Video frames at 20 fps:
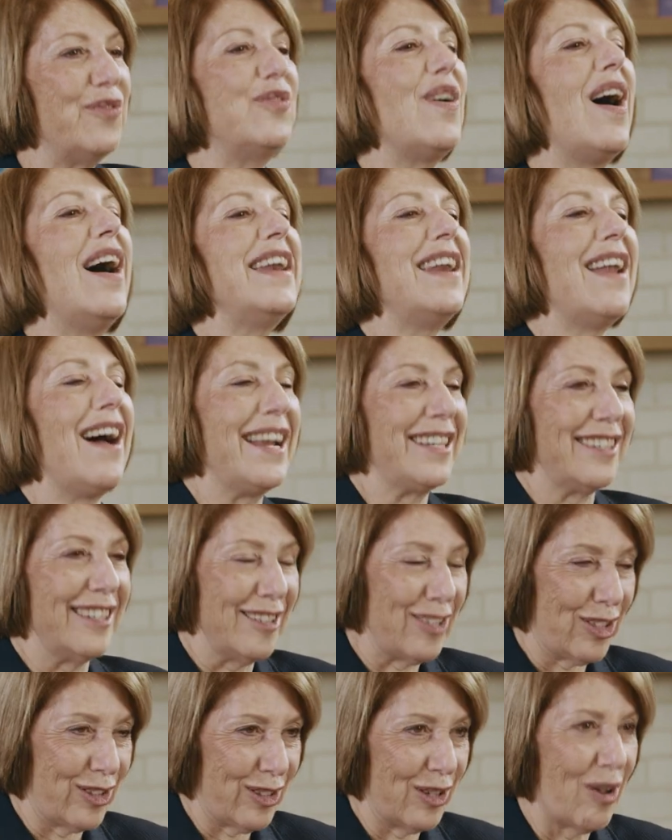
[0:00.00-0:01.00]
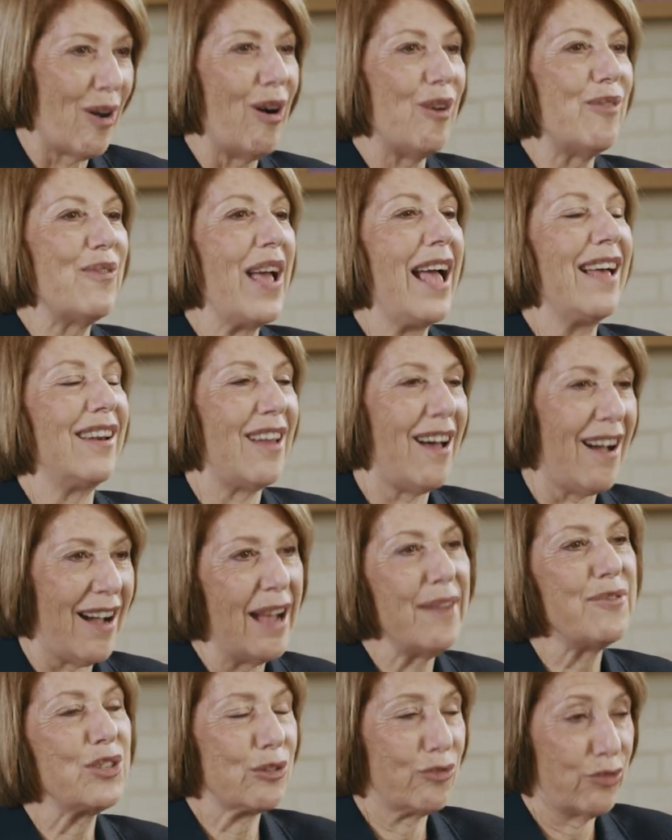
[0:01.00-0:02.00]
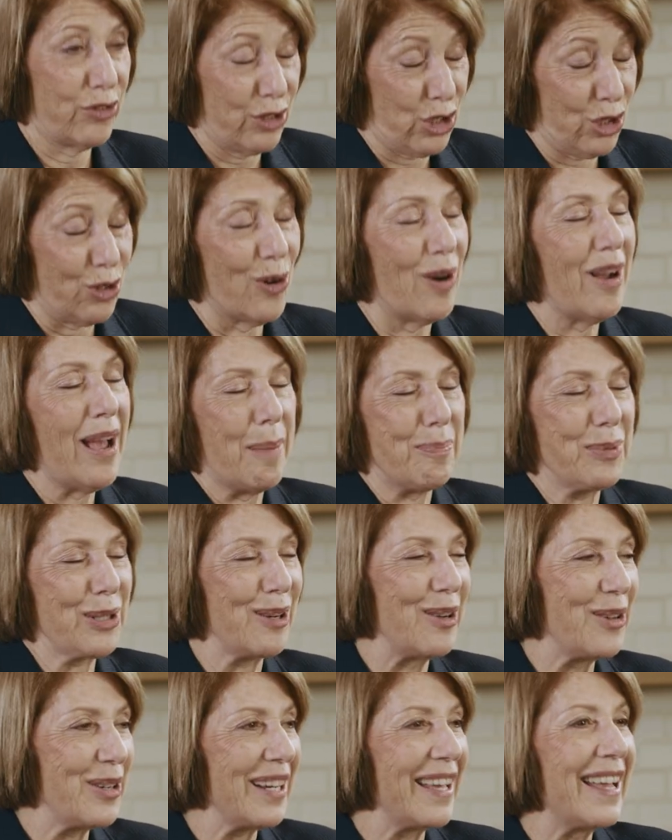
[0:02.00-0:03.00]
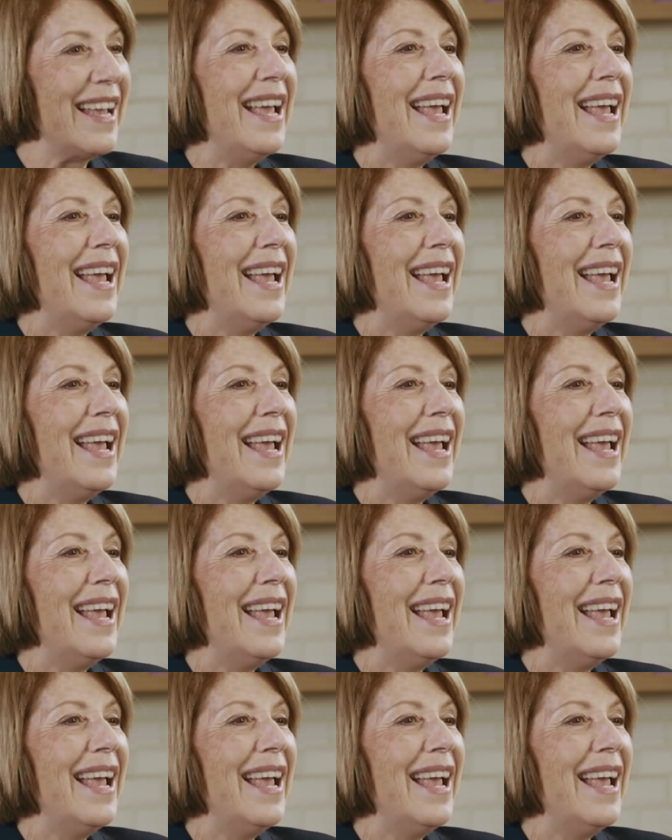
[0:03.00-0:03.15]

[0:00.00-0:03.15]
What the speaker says: finiteness of our lives, for sure, absolutely.